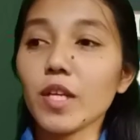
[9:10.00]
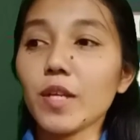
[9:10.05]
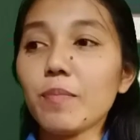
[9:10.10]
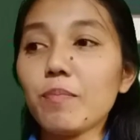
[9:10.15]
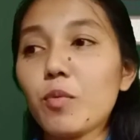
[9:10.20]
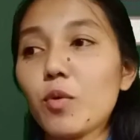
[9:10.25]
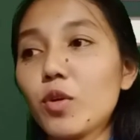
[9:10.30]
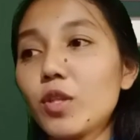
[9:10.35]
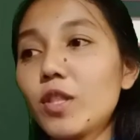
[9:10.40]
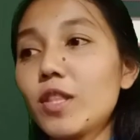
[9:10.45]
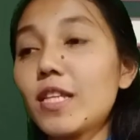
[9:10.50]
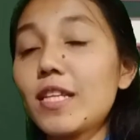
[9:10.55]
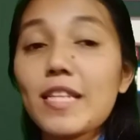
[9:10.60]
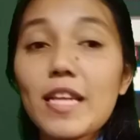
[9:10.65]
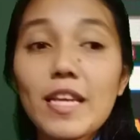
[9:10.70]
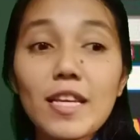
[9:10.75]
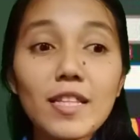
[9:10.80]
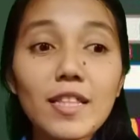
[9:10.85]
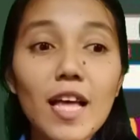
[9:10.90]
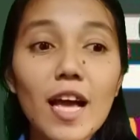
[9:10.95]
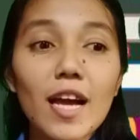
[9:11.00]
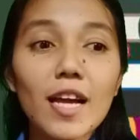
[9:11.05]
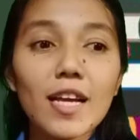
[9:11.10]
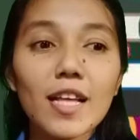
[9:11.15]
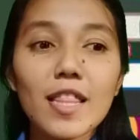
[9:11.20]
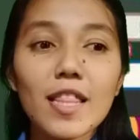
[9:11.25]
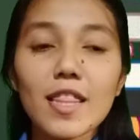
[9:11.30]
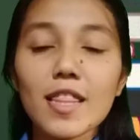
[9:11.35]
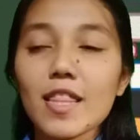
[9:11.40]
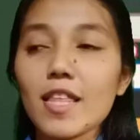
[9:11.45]
input the data
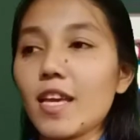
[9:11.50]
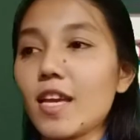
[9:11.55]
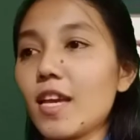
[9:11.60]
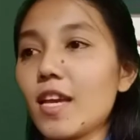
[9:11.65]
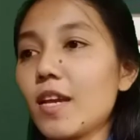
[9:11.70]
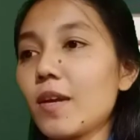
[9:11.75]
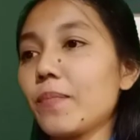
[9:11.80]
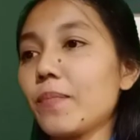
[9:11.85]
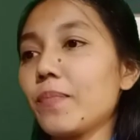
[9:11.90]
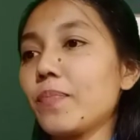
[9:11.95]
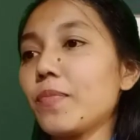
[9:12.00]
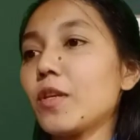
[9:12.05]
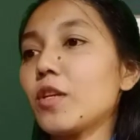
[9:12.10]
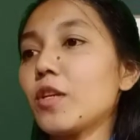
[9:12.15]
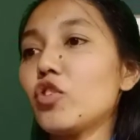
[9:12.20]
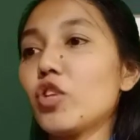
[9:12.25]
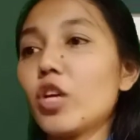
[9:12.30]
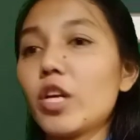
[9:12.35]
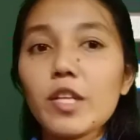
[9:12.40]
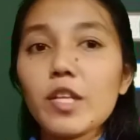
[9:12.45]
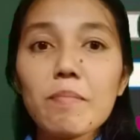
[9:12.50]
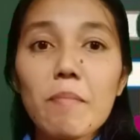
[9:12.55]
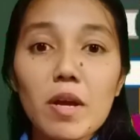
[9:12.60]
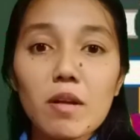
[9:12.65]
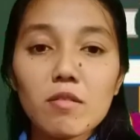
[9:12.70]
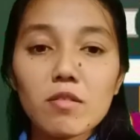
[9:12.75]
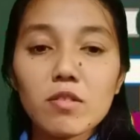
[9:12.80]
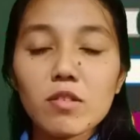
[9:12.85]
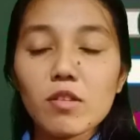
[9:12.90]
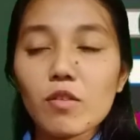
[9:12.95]
in the chart in
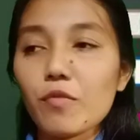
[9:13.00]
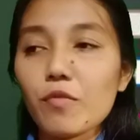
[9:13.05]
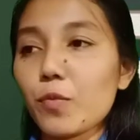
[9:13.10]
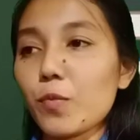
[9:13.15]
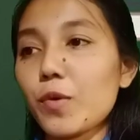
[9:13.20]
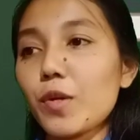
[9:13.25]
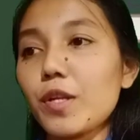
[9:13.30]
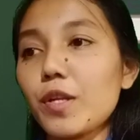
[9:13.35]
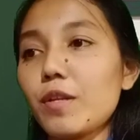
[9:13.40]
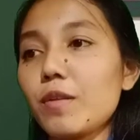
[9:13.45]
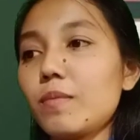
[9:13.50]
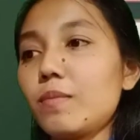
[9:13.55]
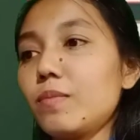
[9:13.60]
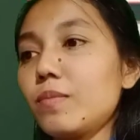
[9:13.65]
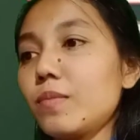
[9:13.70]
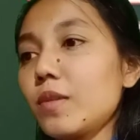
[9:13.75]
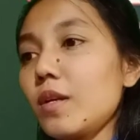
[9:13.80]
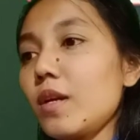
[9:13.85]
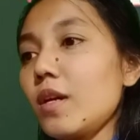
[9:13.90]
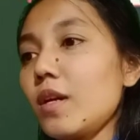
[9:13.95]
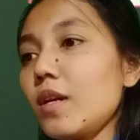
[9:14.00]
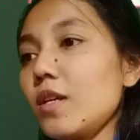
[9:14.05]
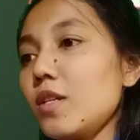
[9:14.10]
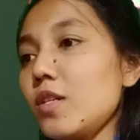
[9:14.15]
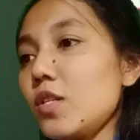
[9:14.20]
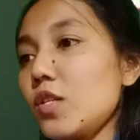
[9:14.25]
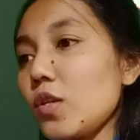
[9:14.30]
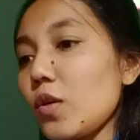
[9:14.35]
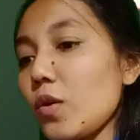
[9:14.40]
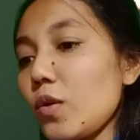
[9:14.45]
Microsoft Word.
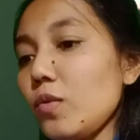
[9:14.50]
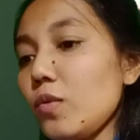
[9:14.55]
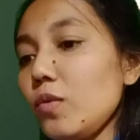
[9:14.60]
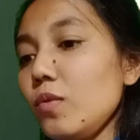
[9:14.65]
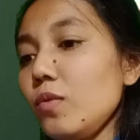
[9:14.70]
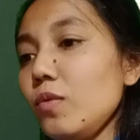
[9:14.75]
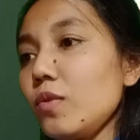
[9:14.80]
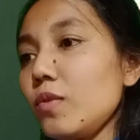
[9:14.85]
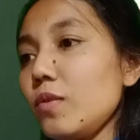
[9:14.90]
So,